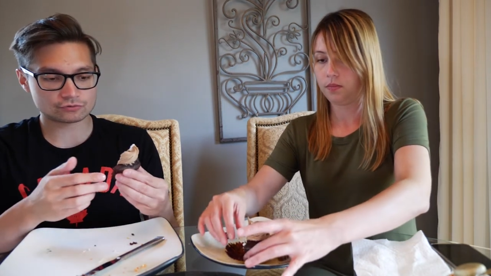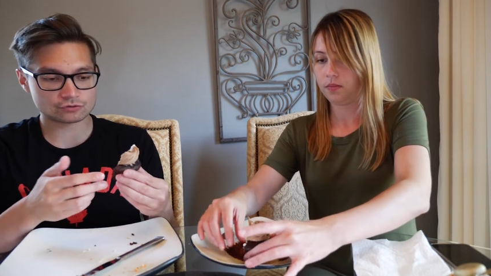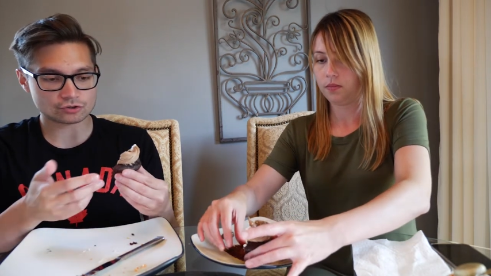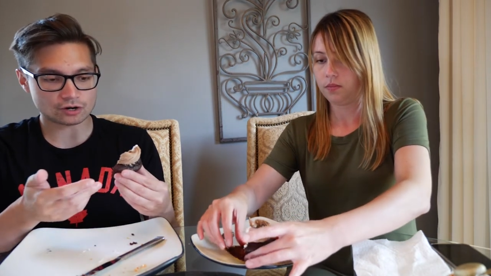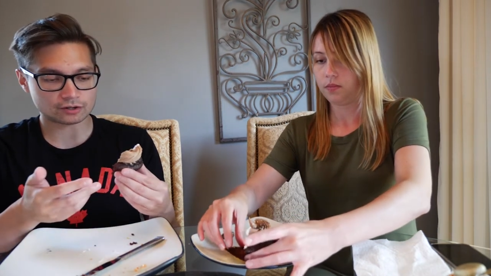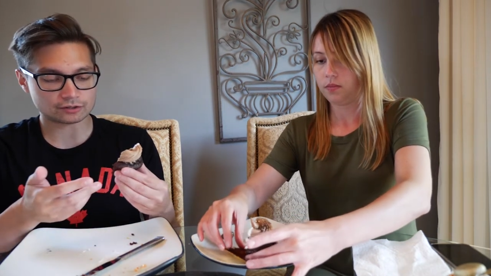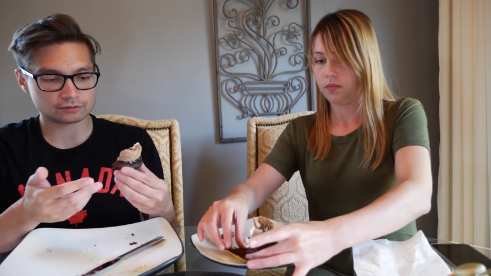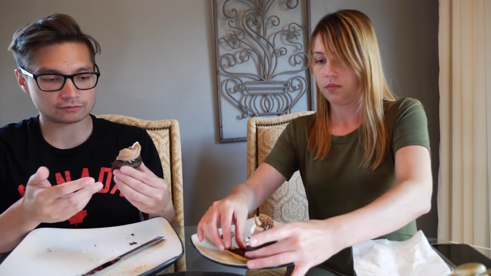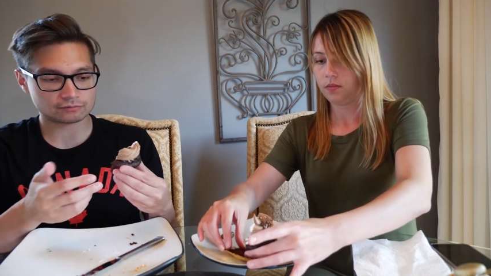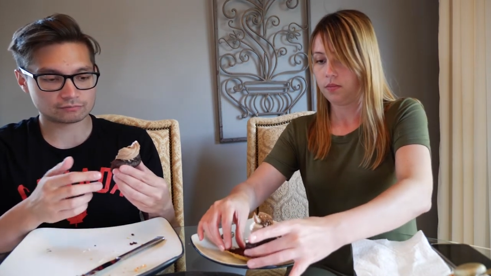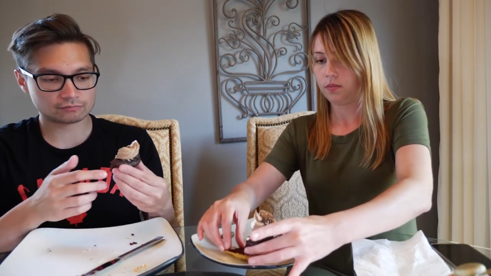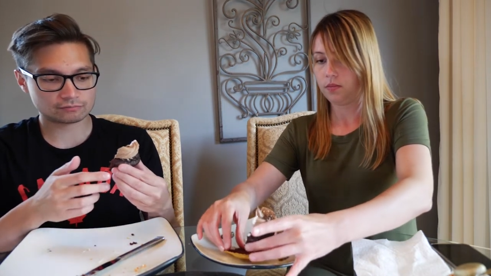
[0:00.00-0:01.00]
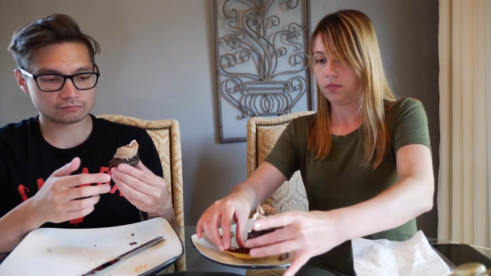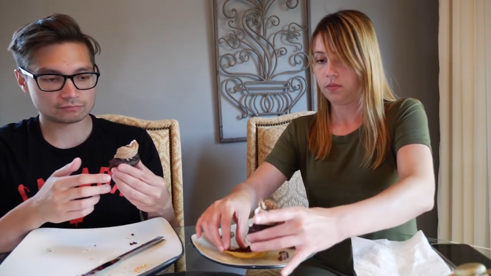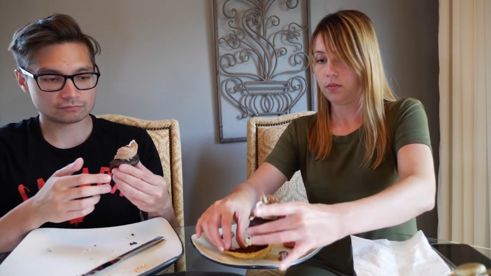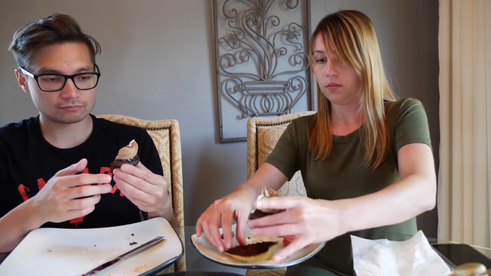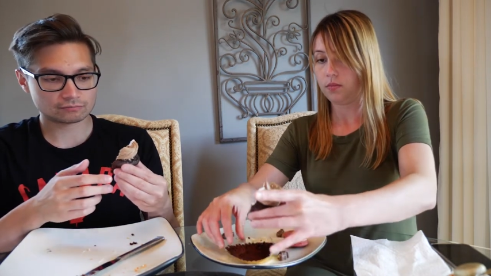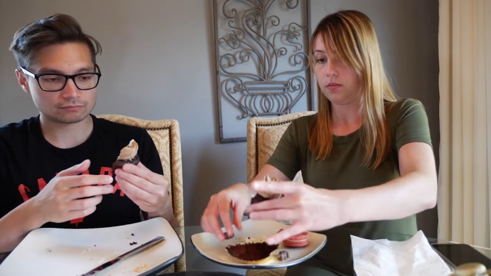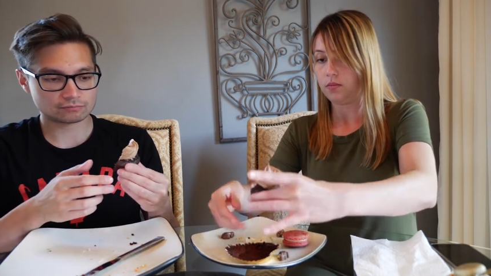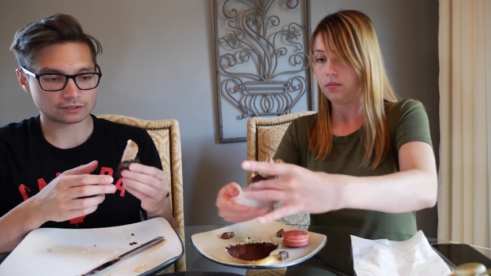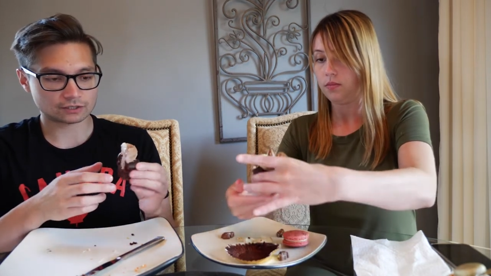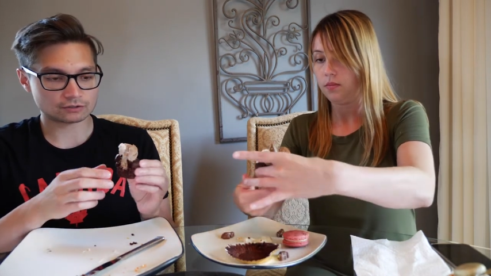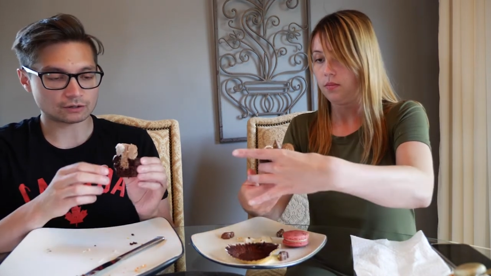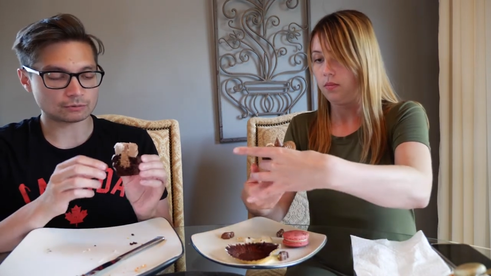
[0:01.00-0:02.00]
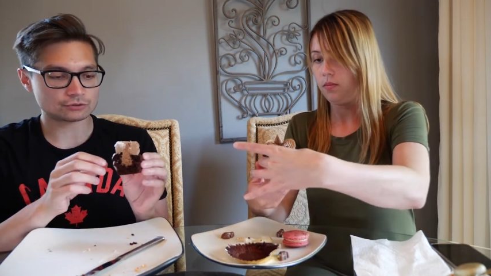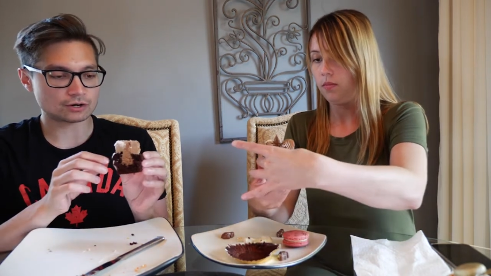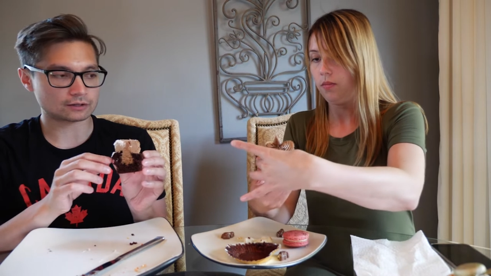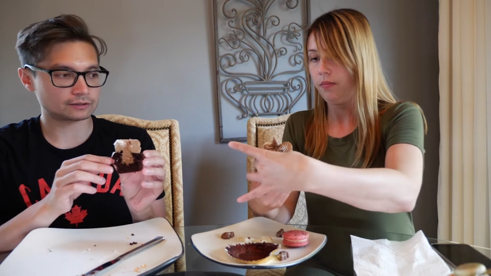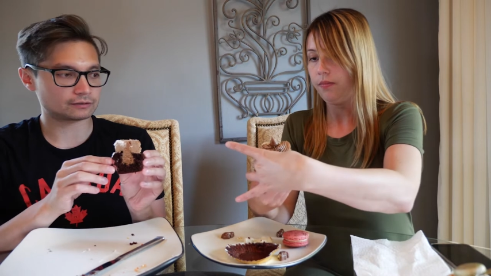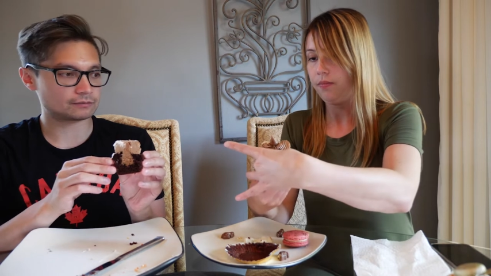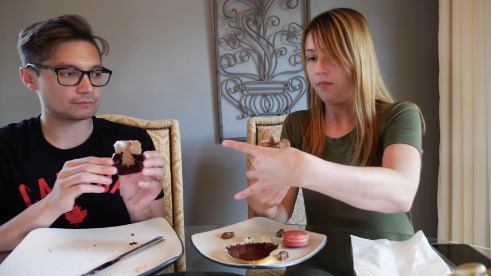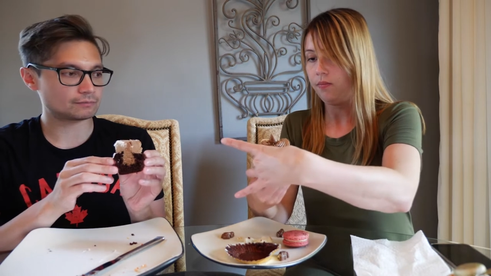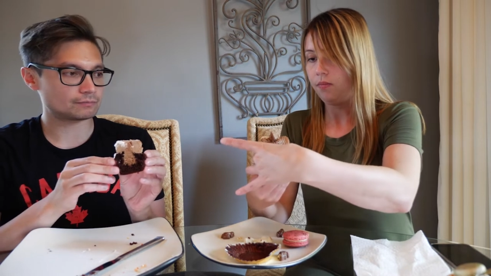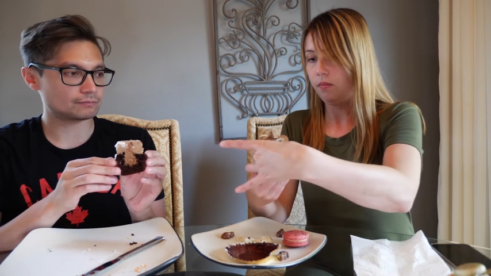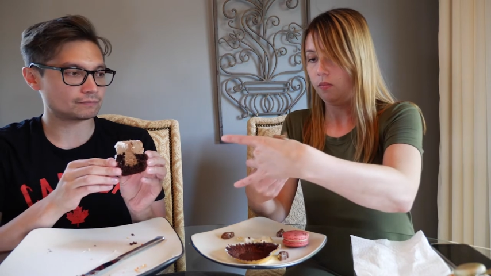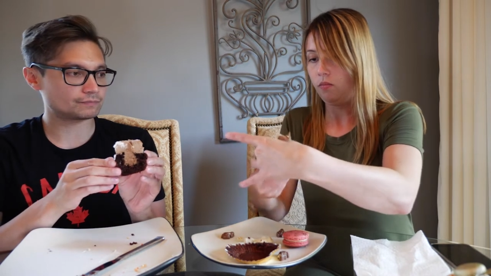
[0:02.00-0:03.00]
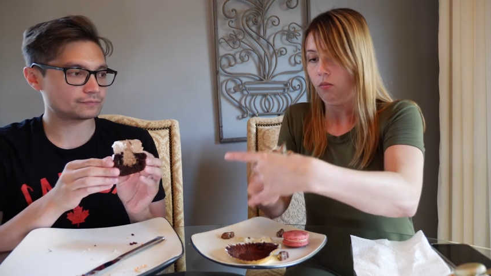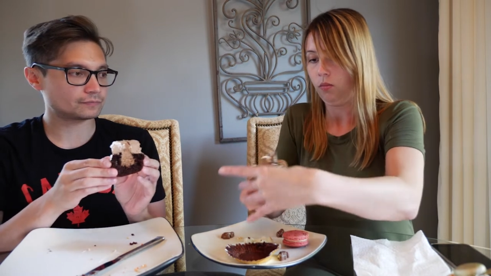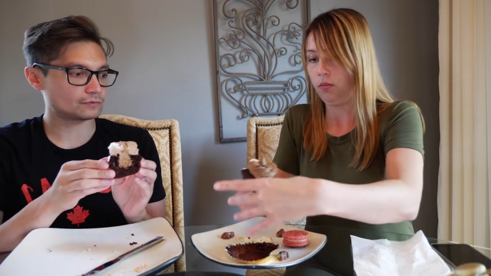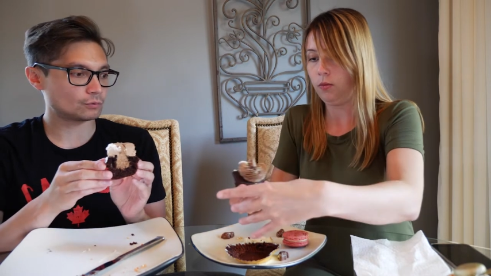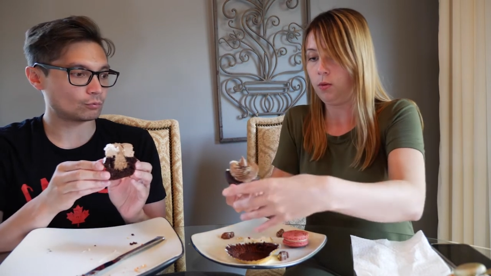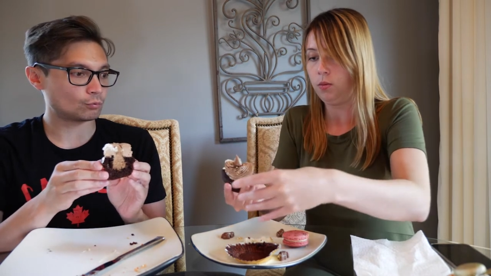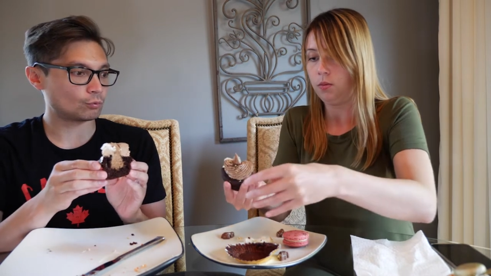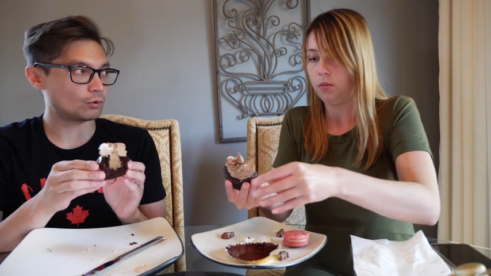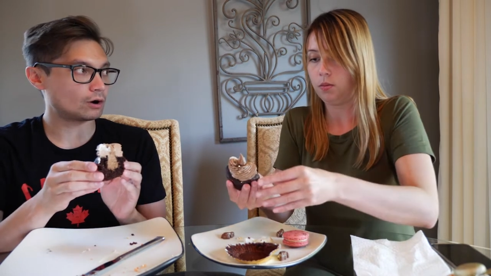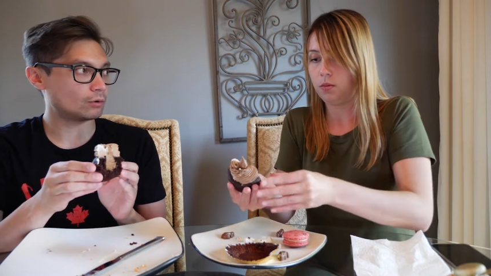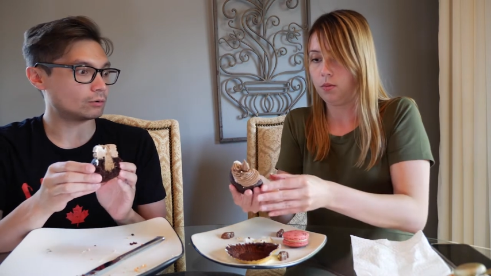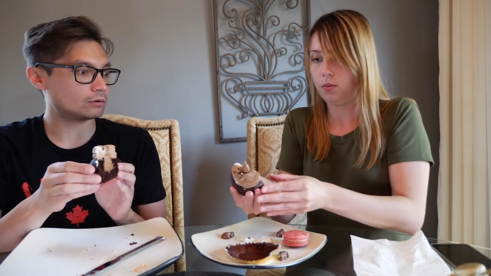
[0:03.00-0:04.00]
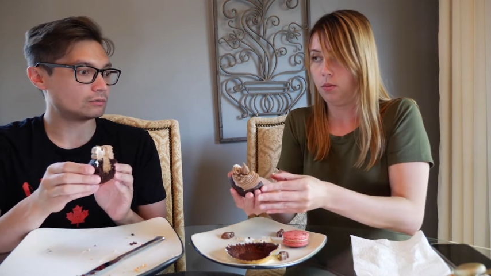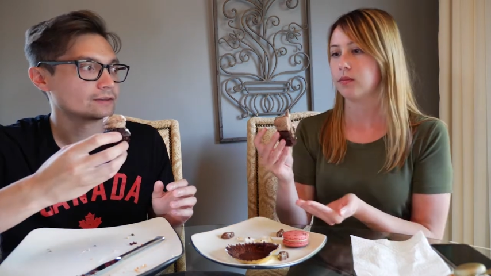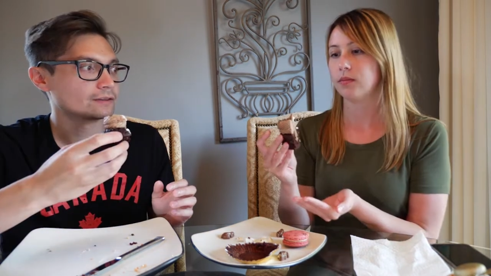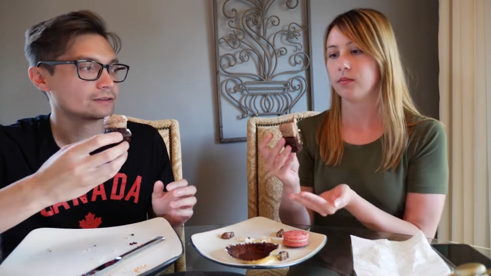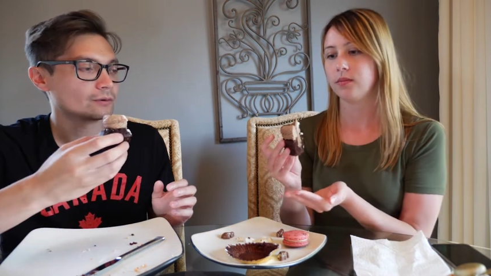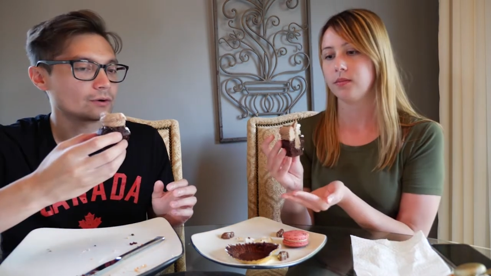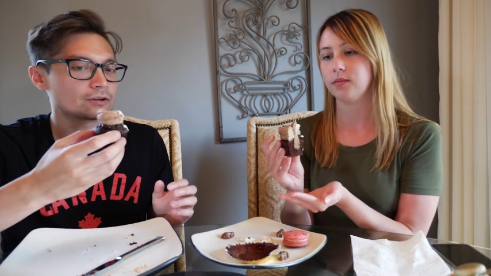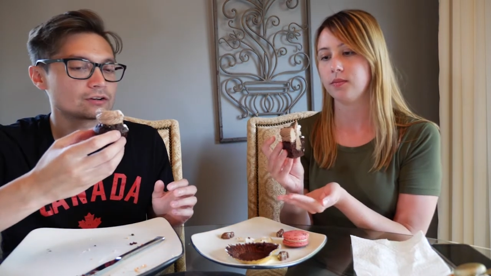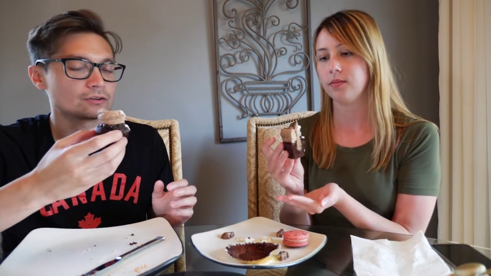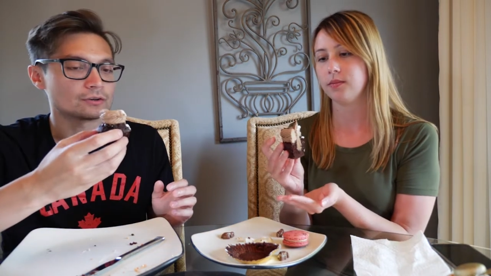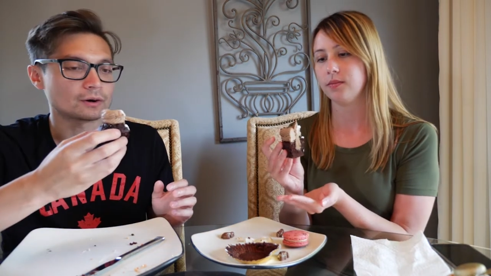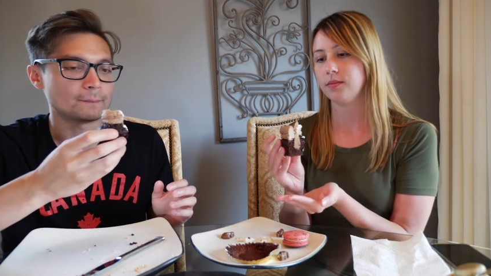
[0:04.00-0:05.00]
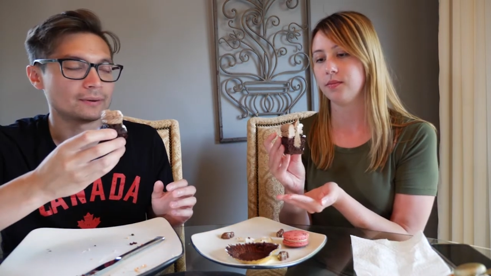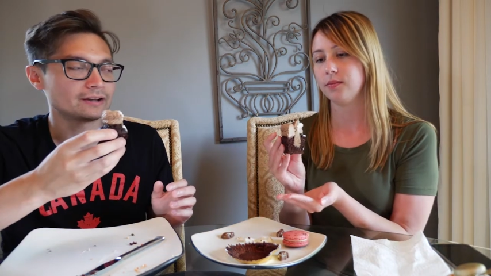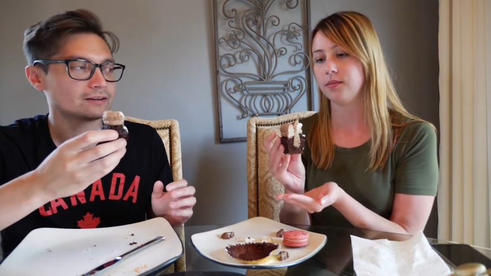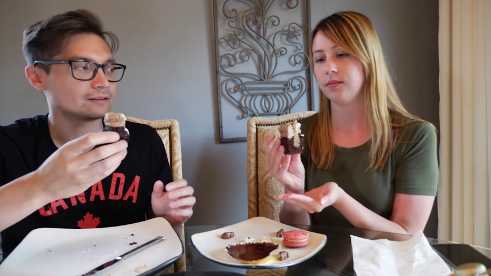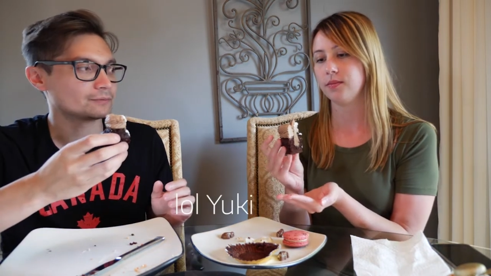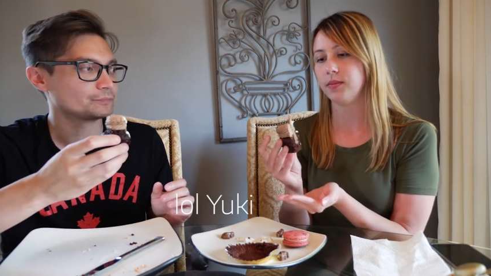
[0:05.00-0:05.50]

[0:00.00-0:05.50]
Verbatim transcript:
Speaker 1: chocolate, like a double chocolate. Woo. Whoa. What are you gonna do? You gonna bite it?